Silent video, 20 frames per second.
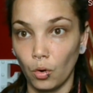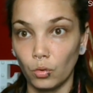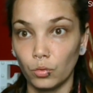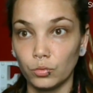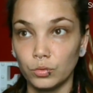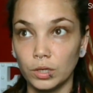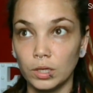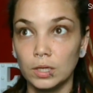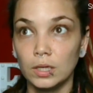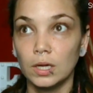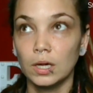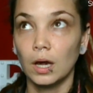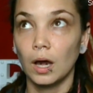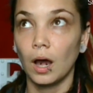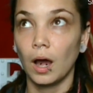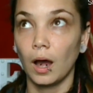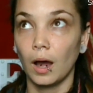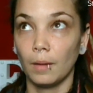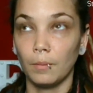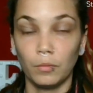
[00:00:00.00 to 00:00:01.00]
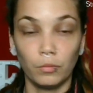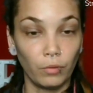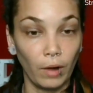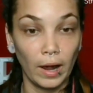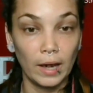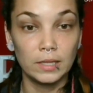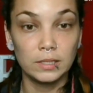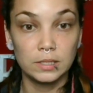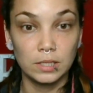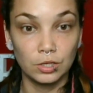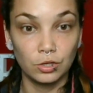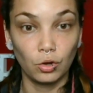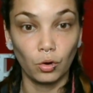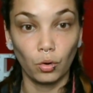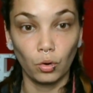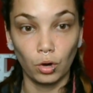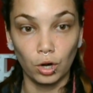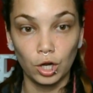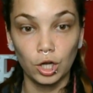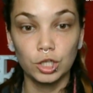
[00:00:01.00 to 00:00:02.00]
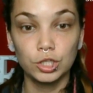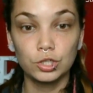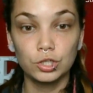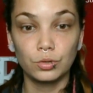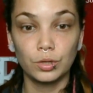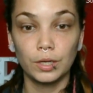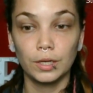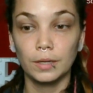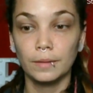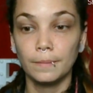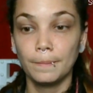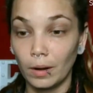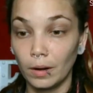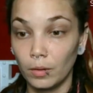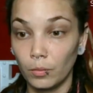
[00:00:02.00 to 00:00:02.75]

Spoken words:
own rights in your own country.